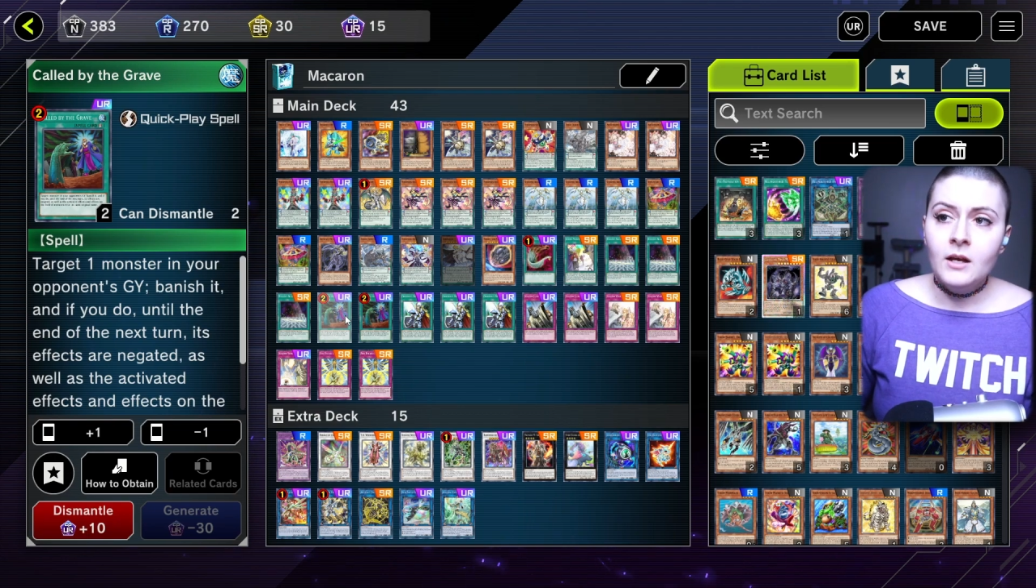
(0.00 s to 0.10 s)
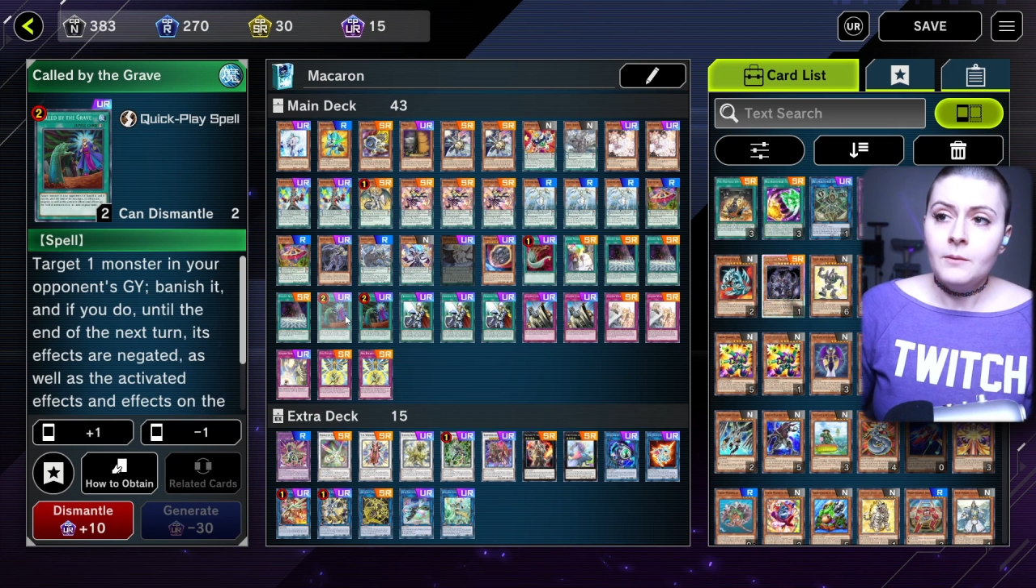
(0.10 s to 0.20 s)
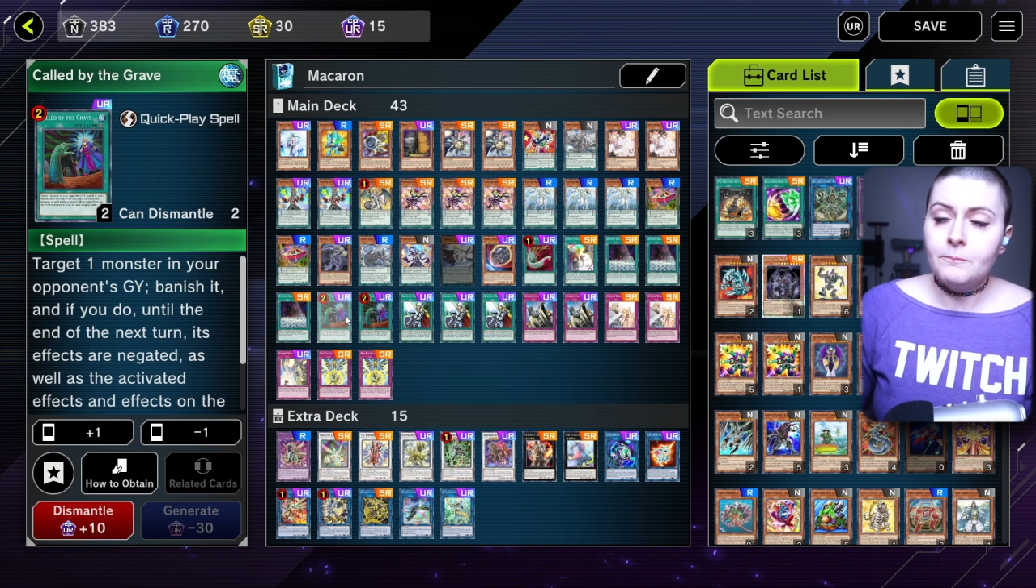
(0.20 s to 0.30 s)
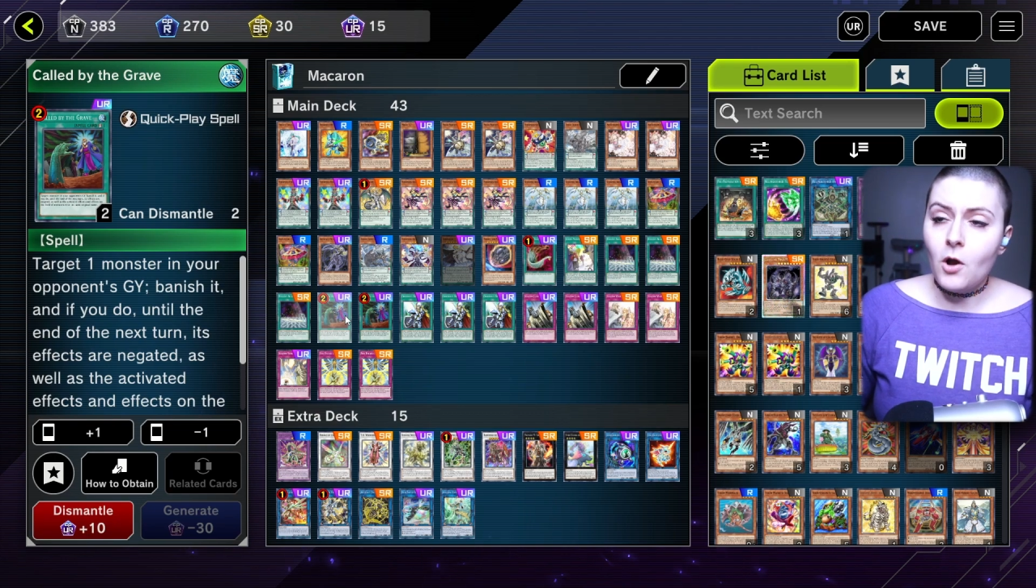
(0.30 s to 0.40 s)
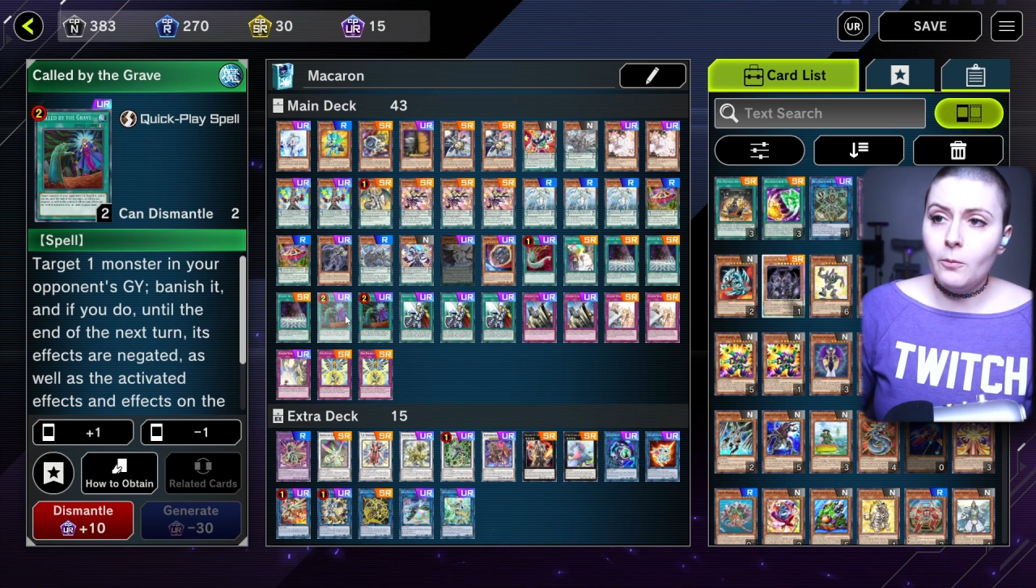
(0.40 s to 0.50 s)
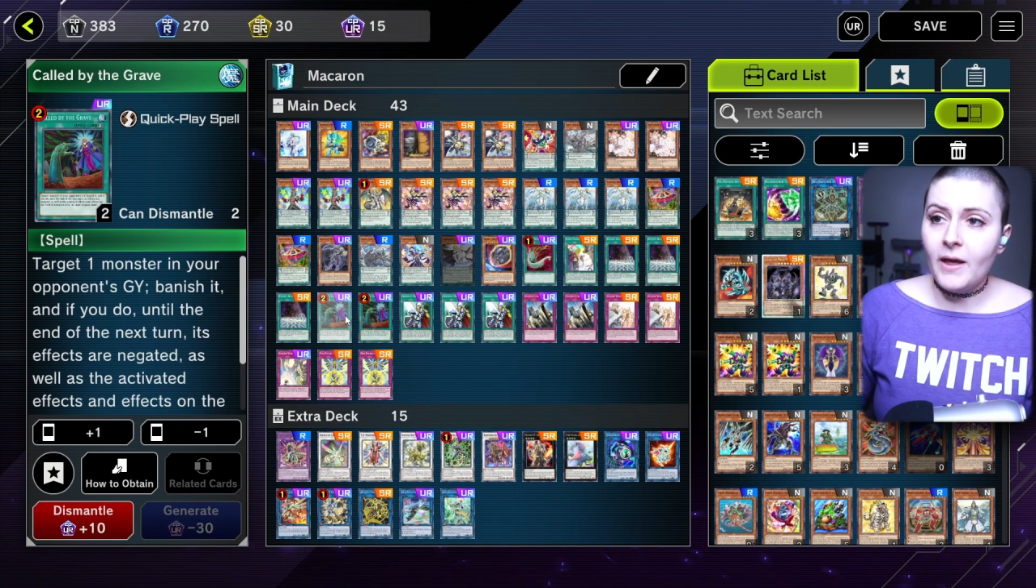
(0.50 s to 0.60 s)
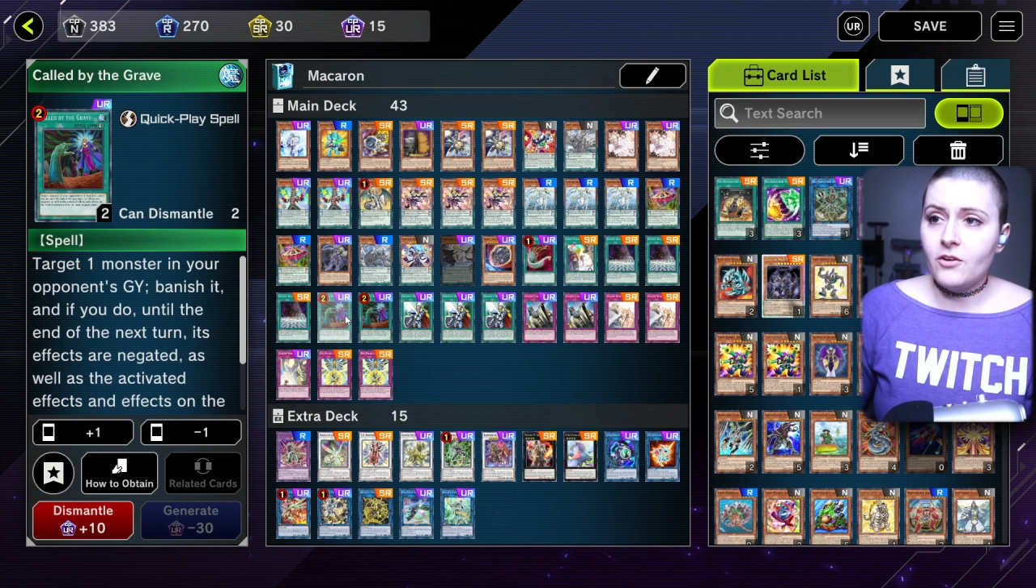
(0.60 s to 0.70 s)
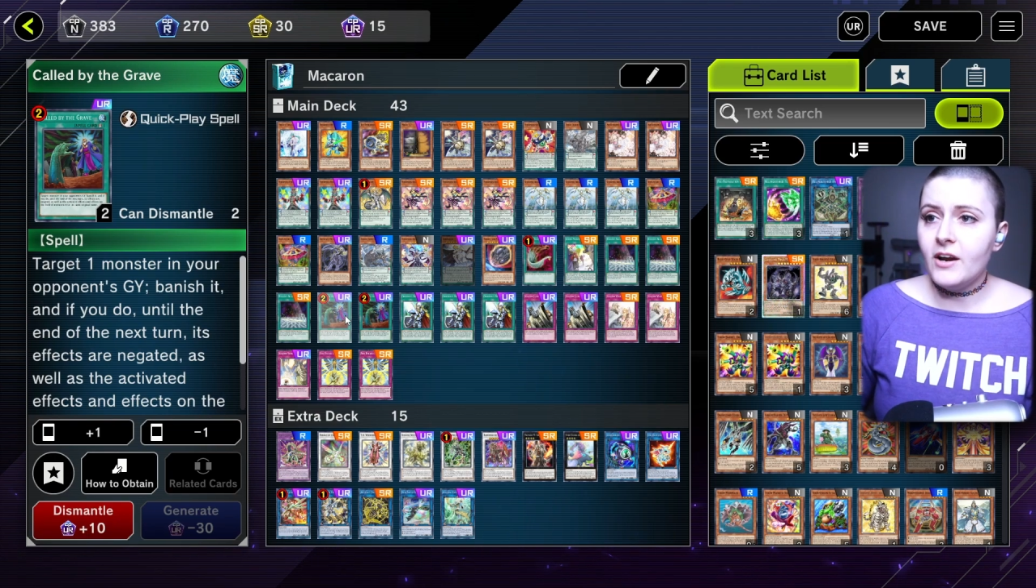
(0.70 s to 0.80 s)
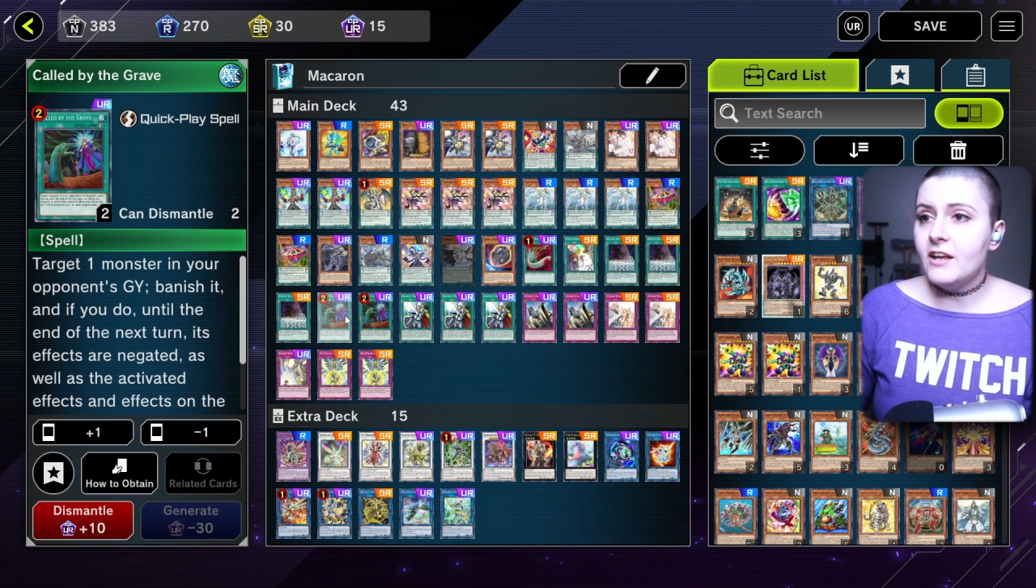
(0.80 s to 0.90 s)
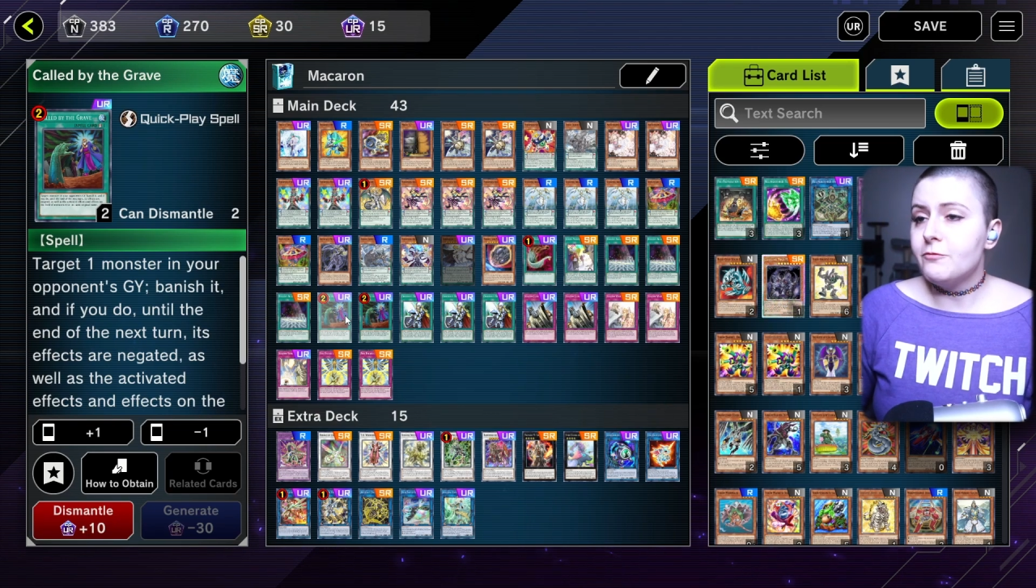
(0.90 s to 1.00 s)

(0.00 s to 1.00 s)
Called by the Grave